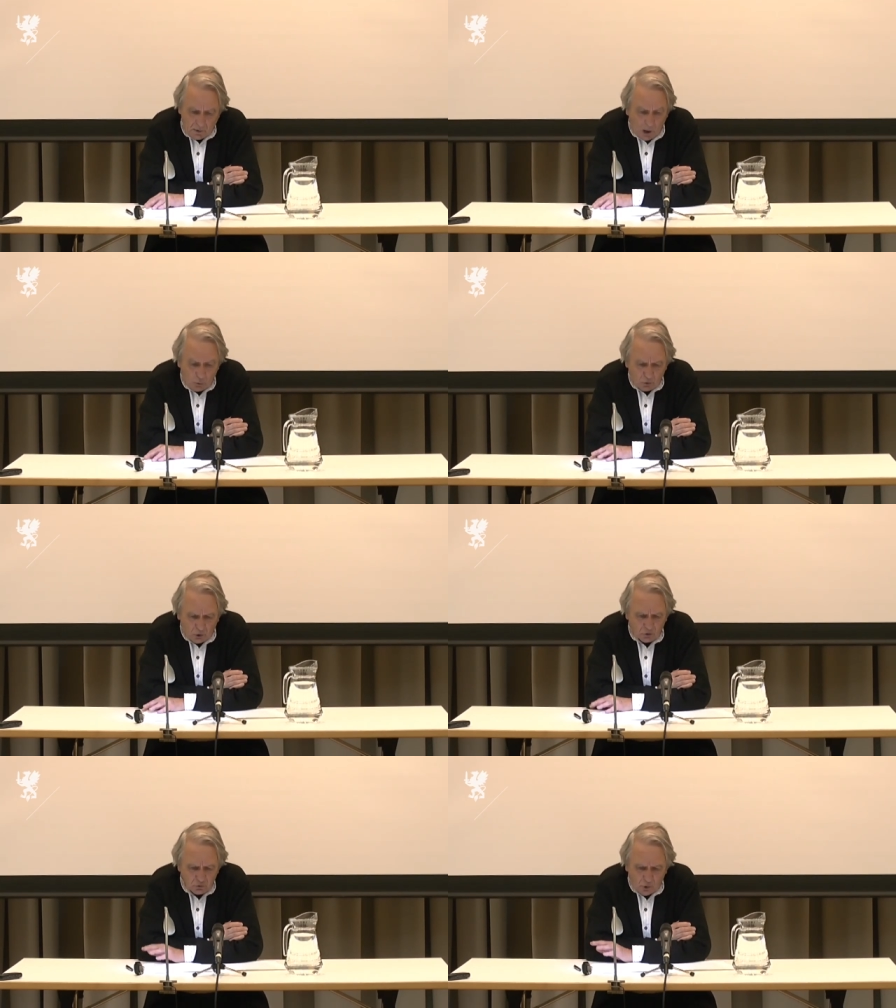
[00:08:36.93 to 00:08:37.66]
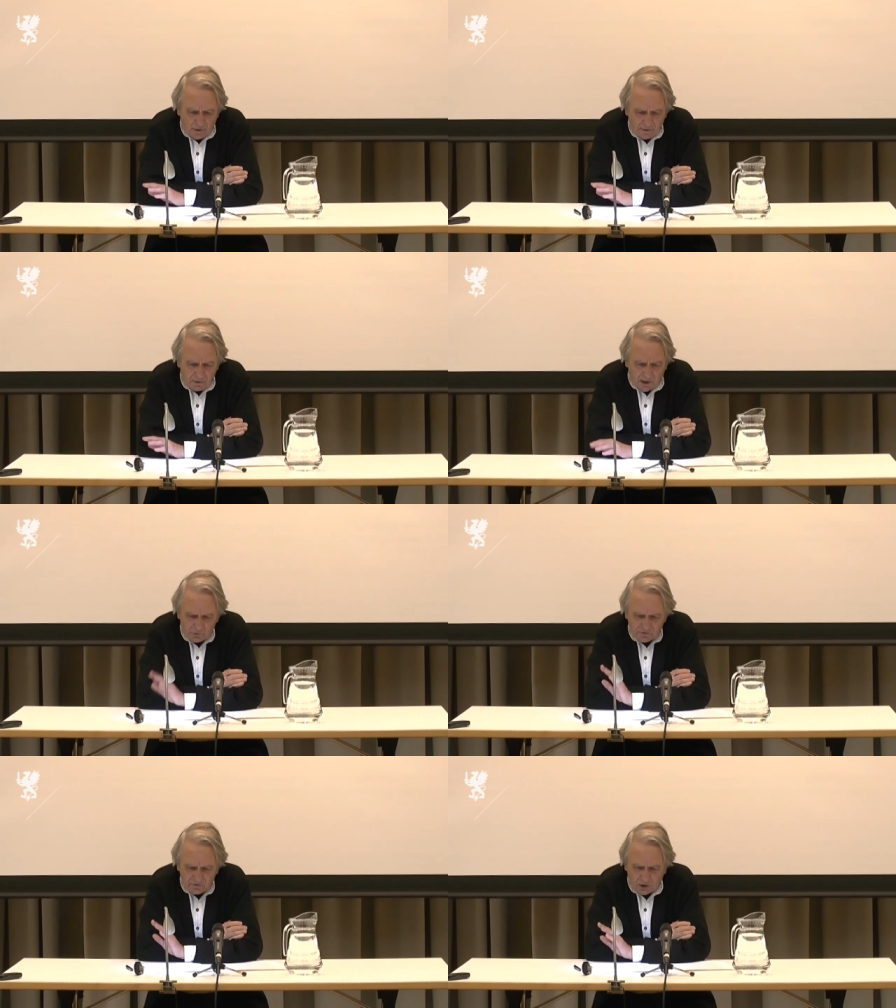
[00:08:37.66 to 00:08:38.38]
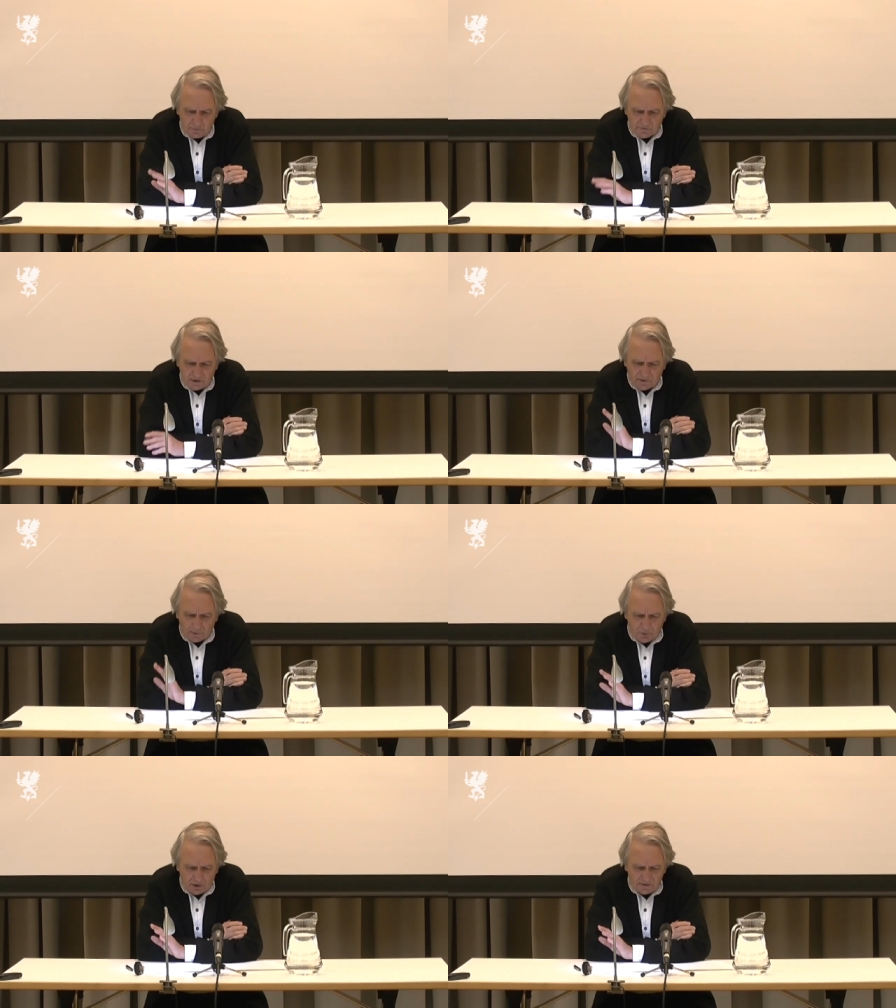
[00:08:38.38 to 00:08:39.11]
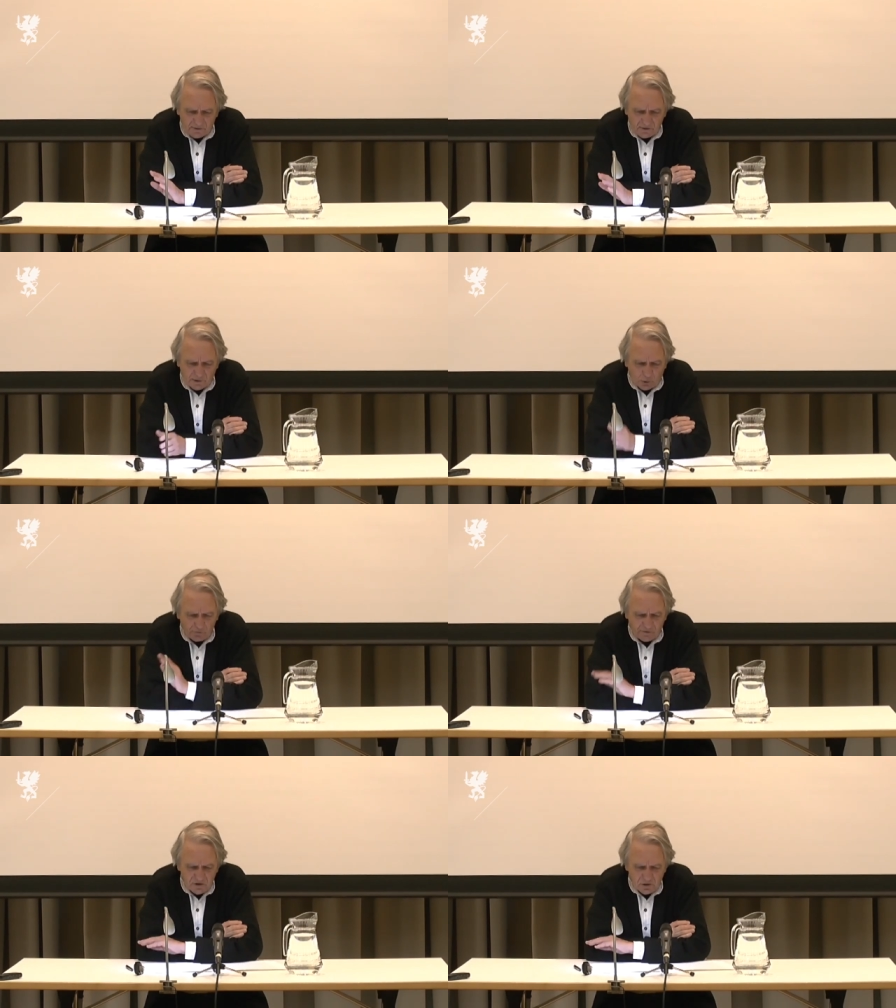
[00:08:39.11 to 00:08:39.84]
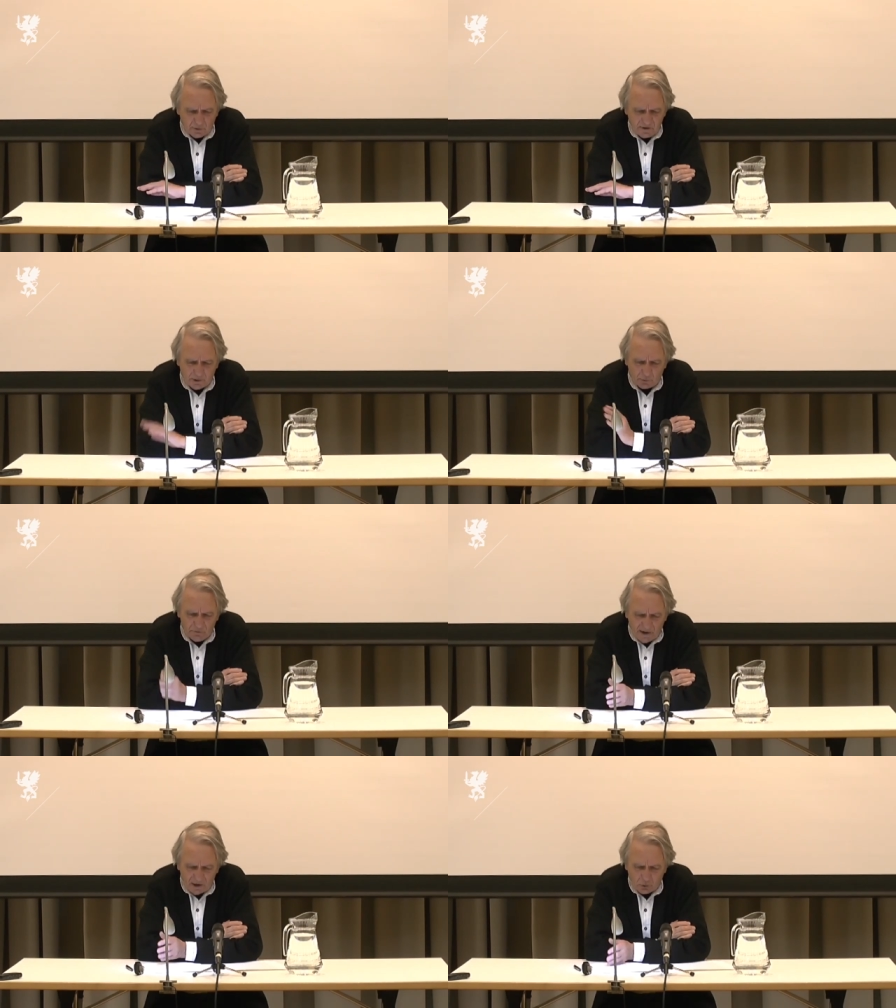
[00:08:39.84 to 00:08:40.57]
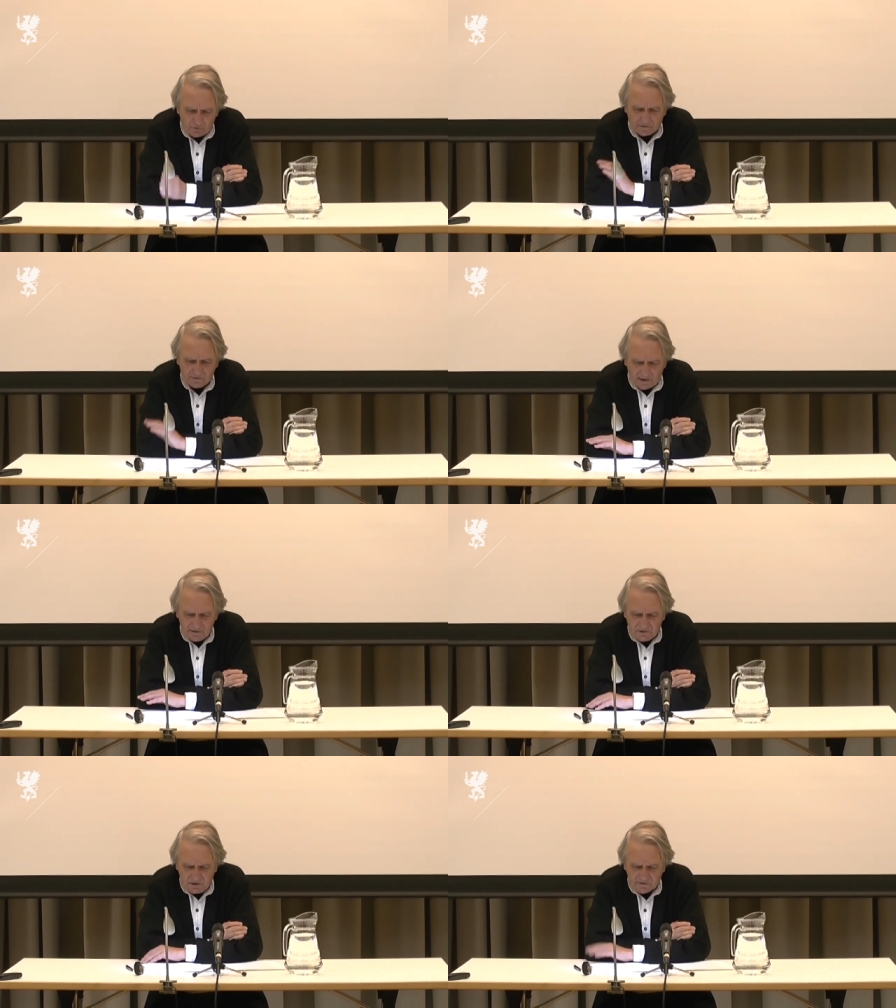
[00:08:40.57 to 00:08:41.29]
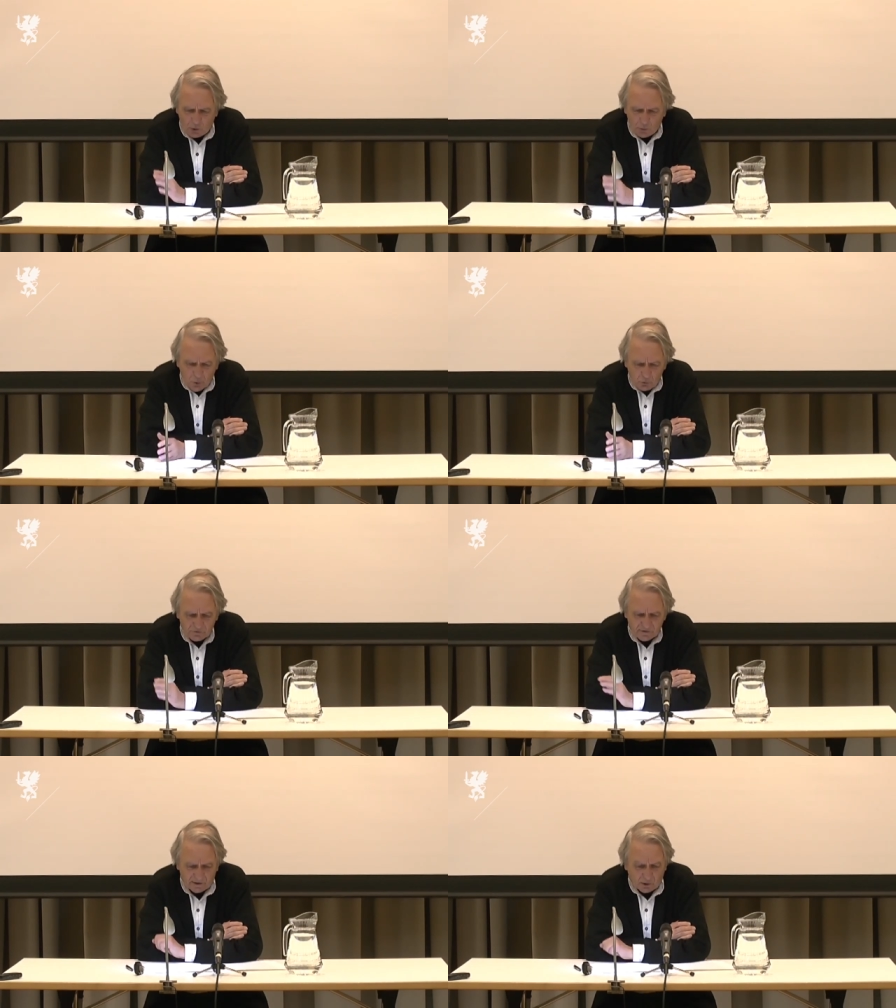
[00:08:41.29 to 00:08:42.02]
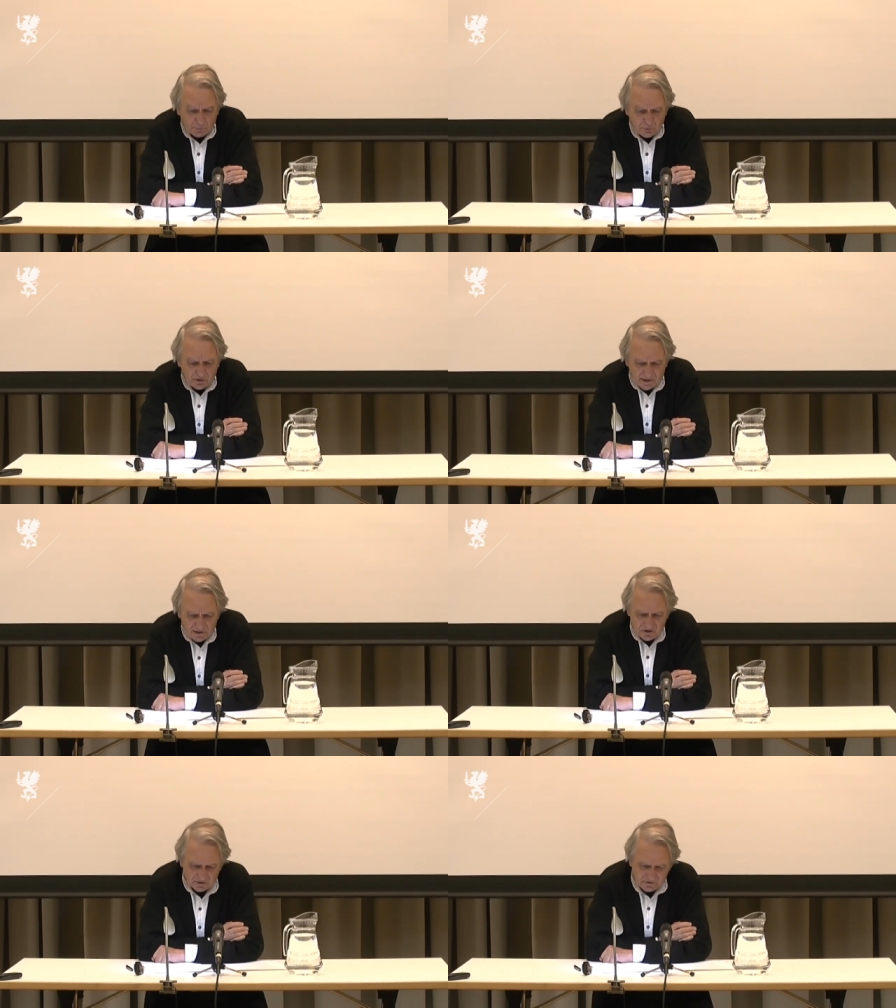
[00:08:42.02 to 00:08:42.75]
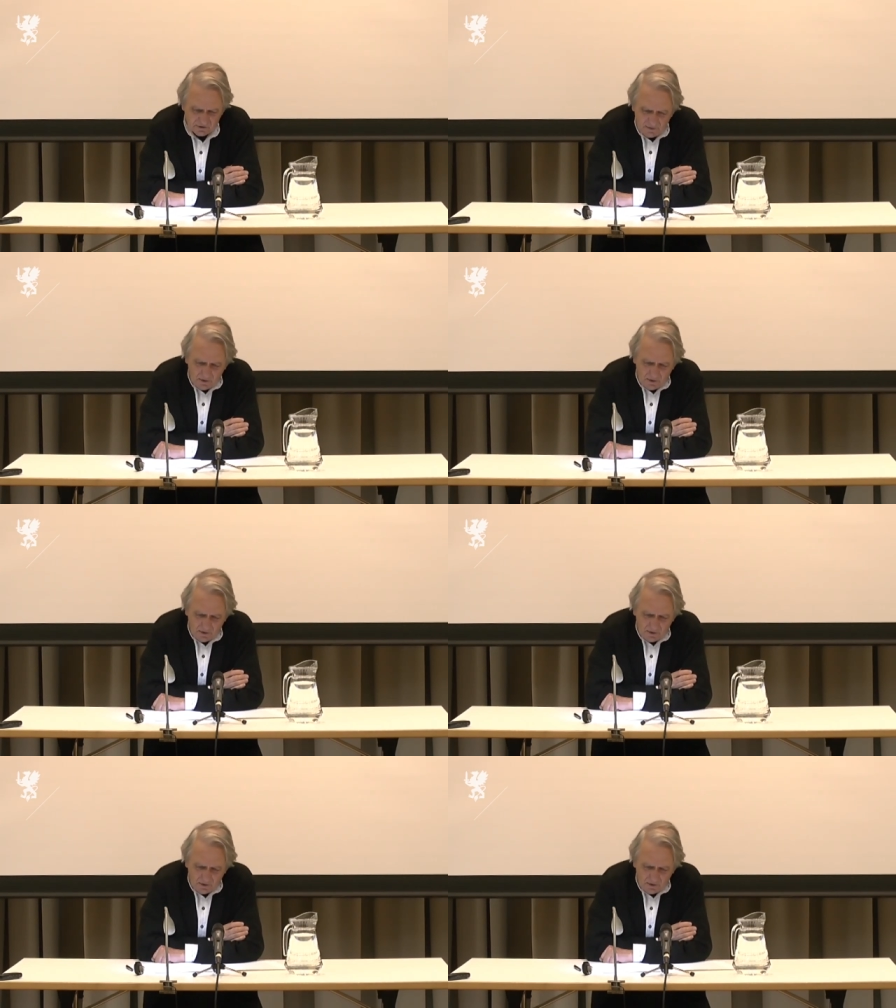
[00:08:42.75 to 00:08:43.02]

Our log rolling, our stumps and their politics, our fisheries, our Negroes and Indians, our bows and our repudiations,